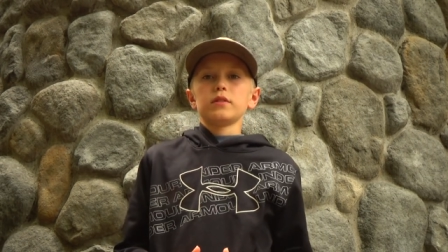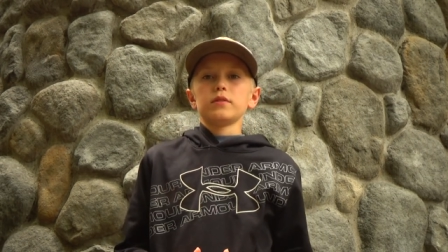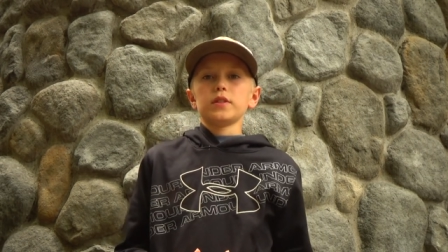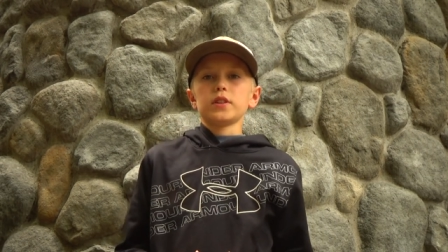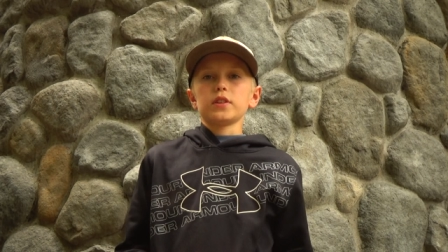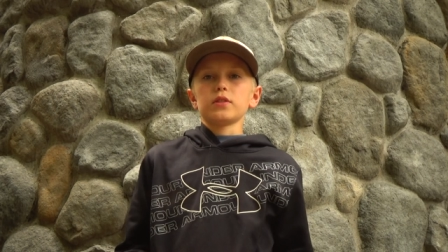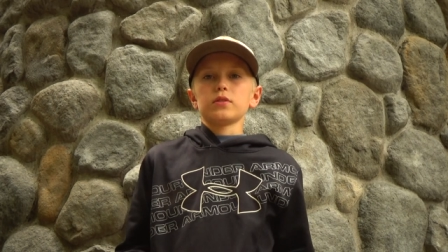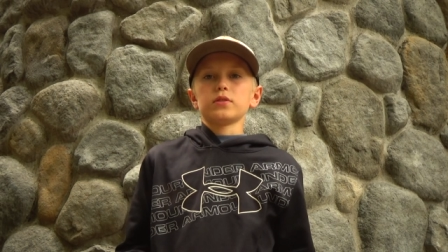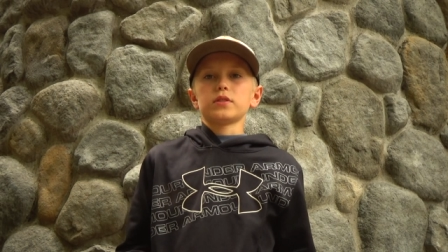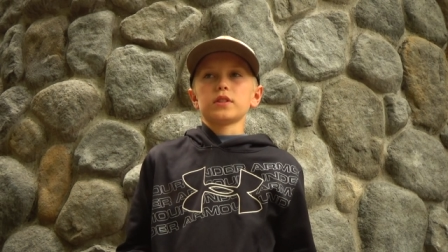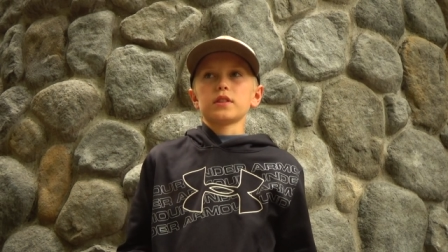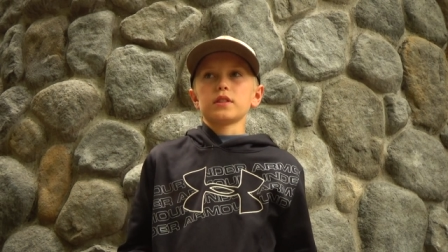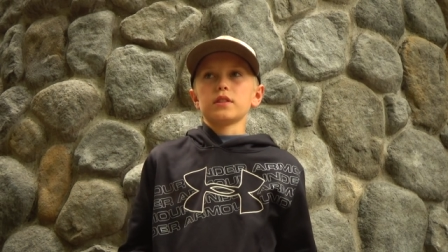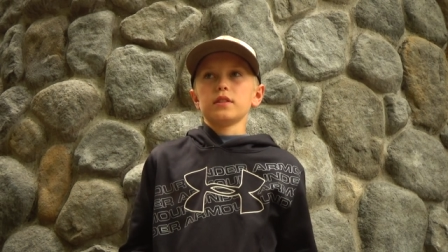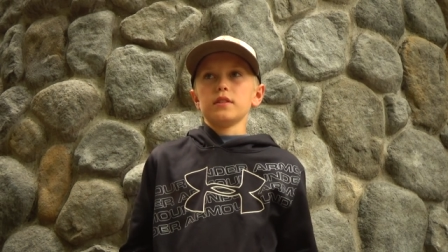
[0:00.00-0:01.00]
videos
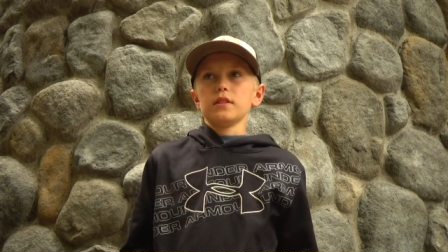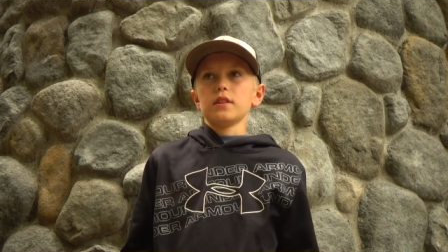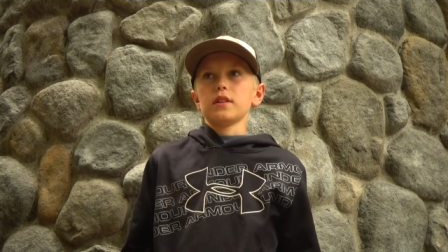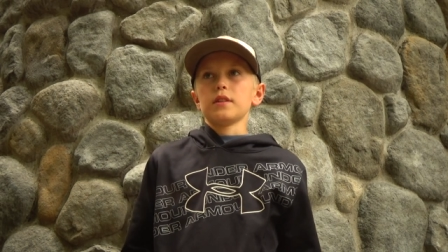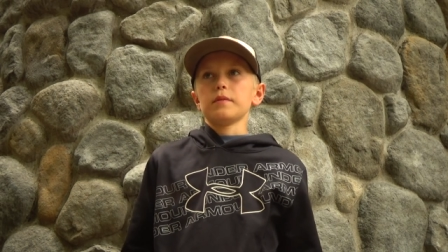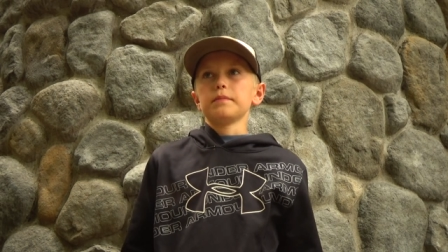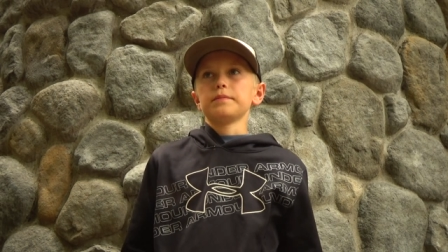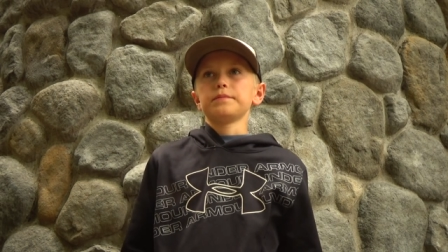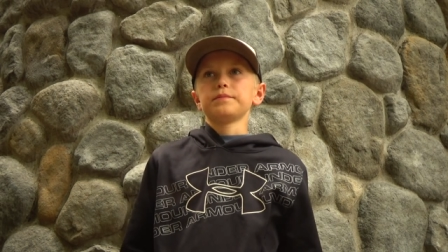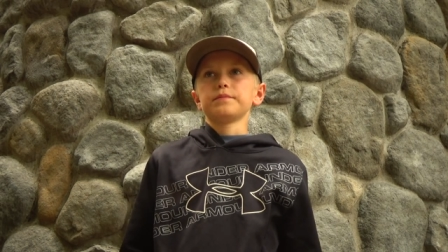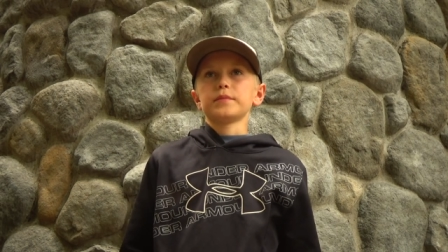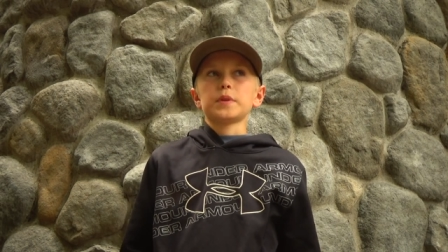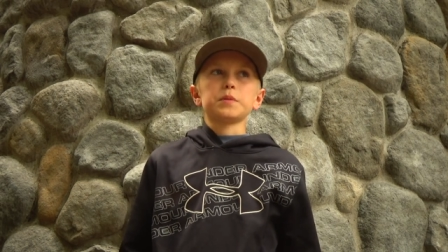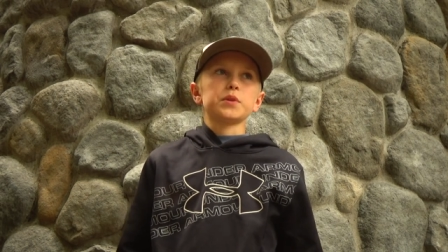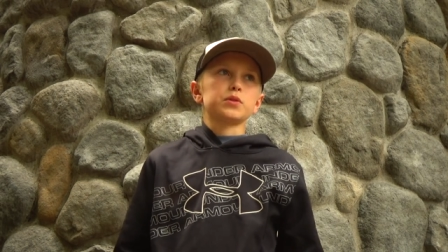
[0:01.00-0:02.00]
and then um,
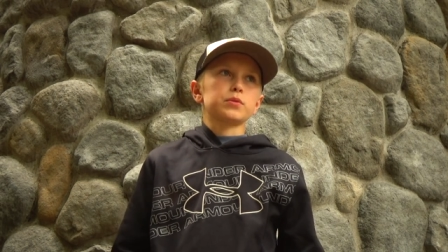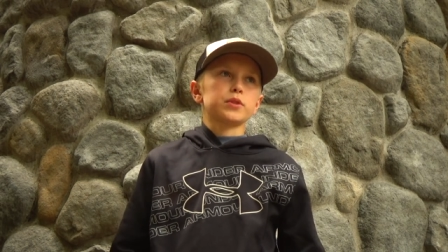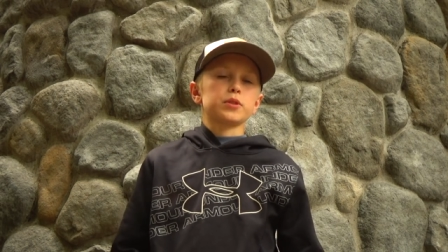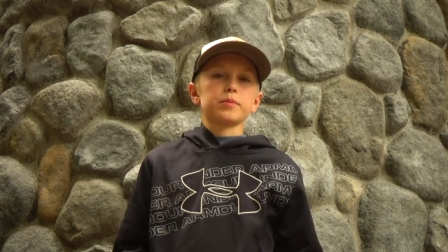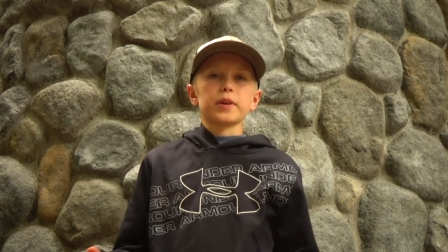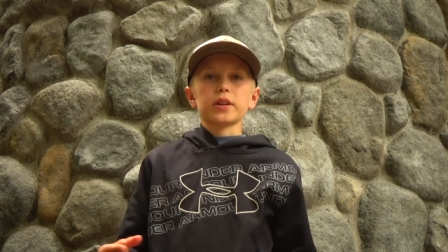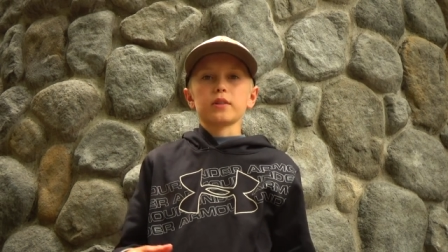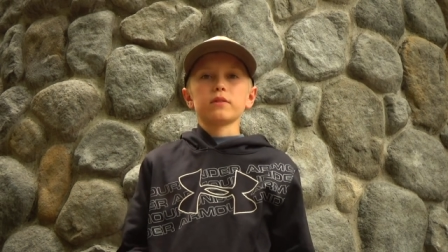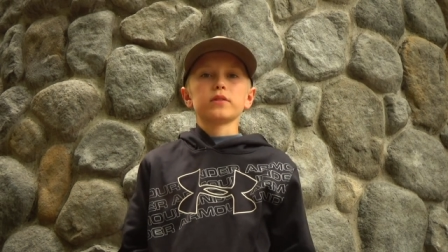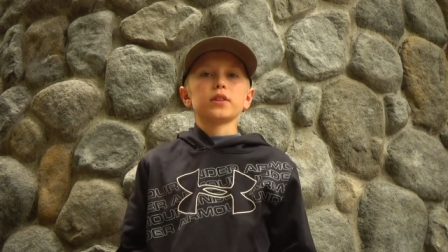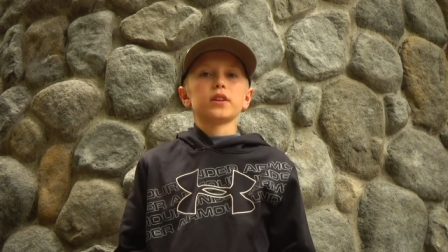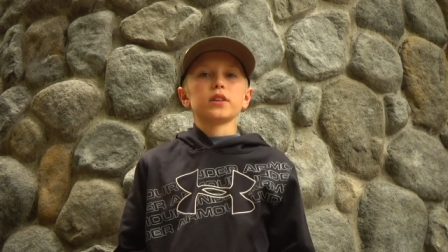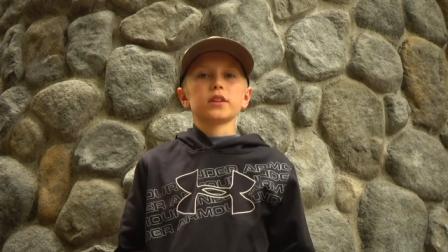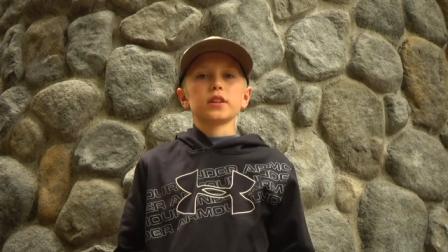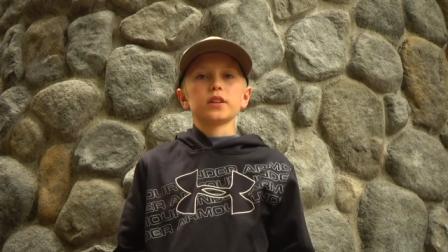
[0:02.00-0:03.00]
maybe switch it back over to
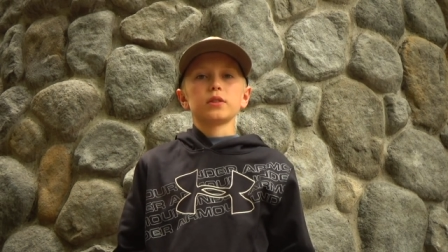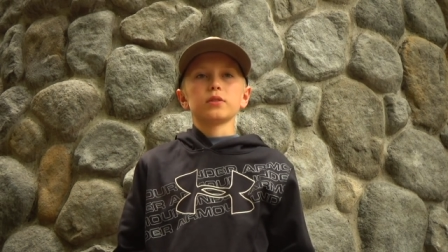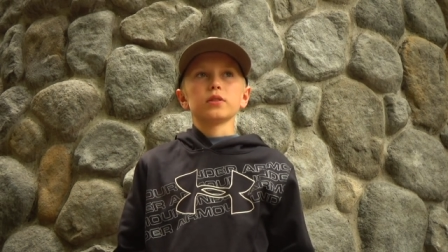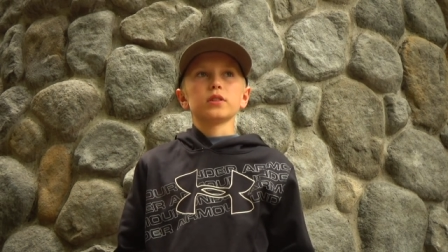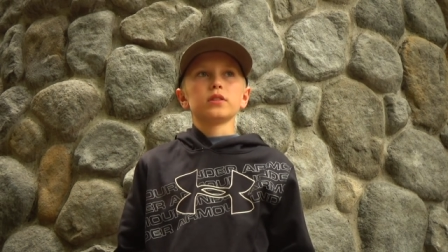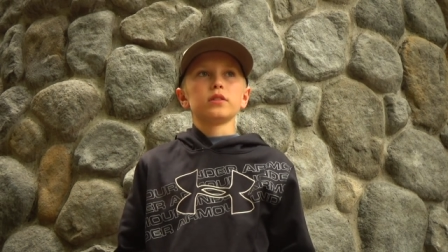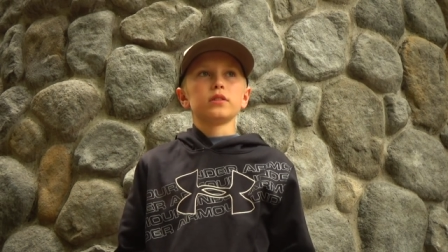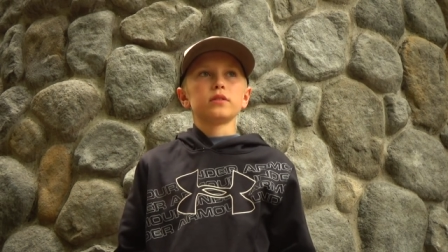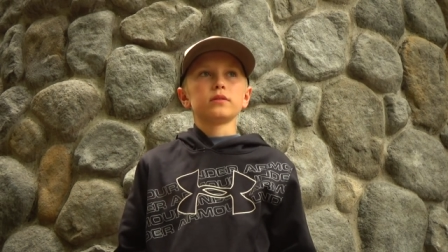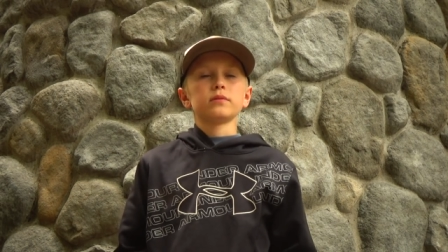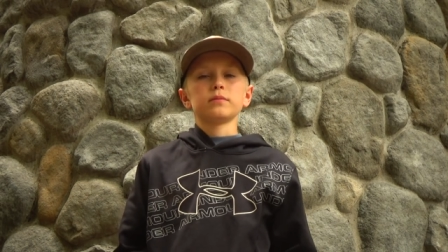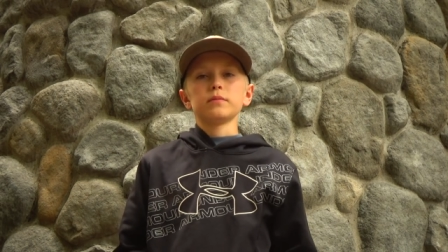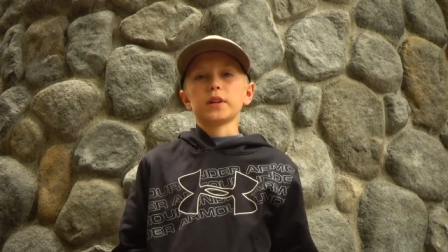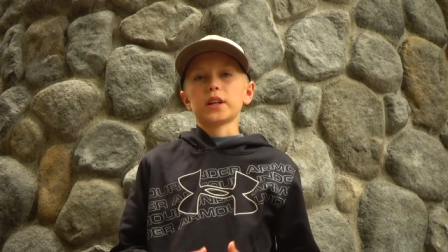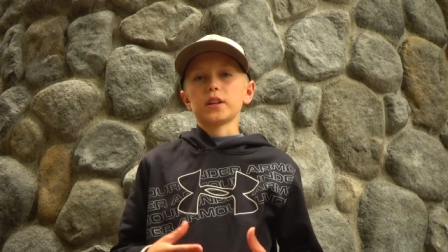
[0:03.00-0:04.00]
hunting or
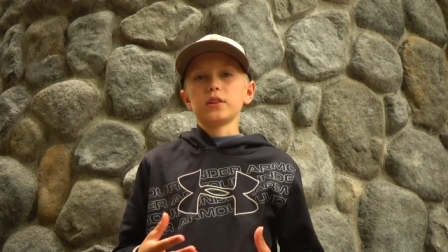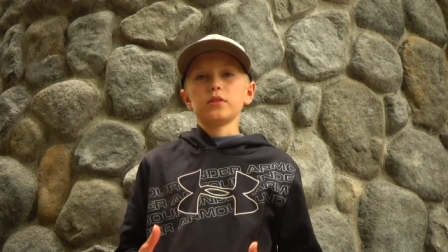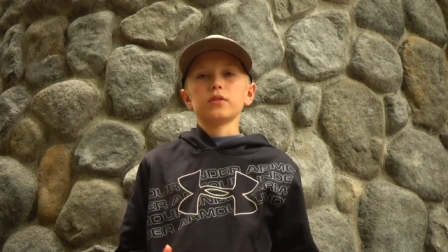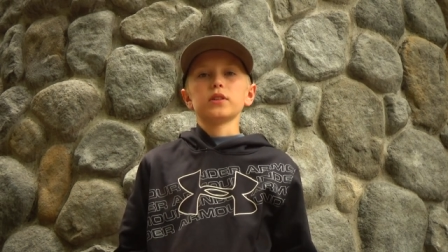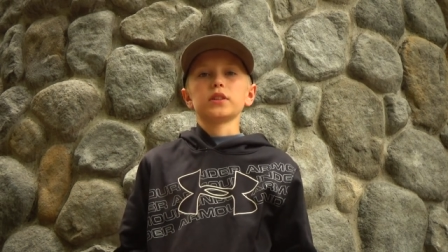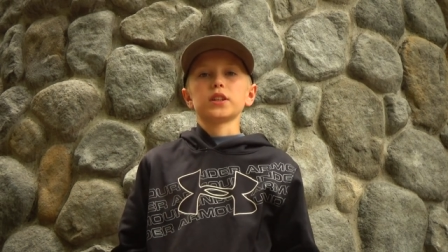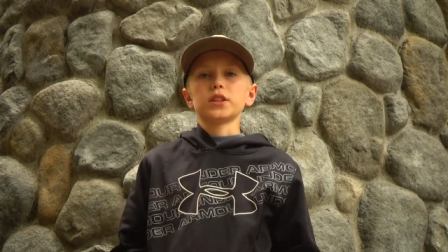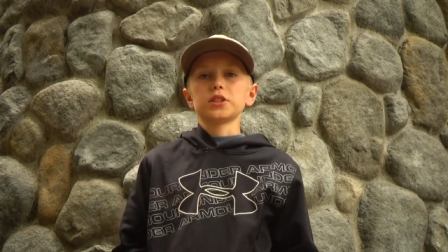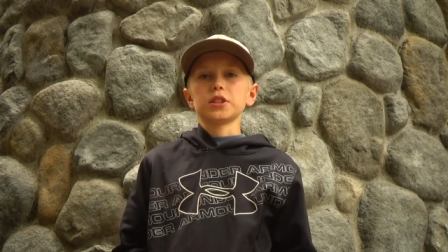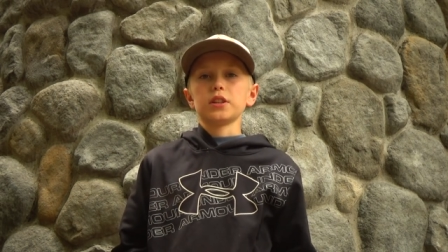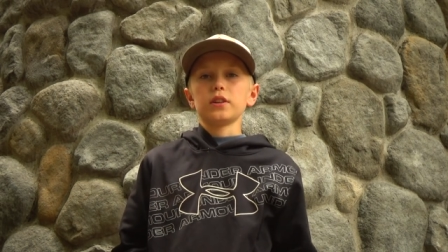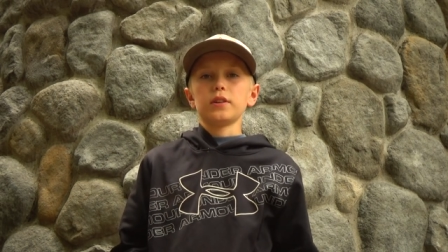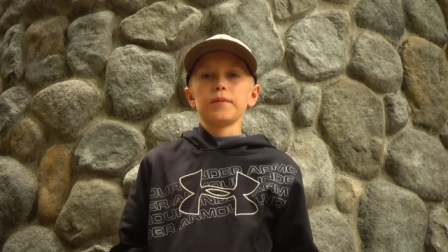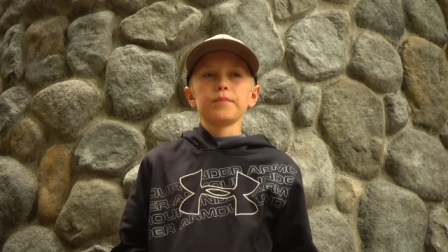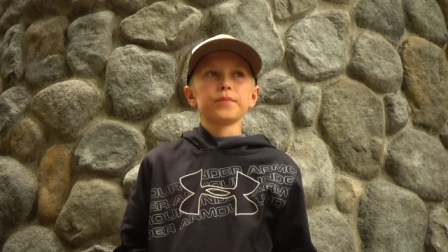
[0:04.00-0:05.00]
make a new hunting
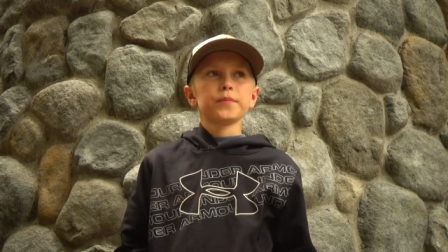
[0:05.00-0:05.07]
channel.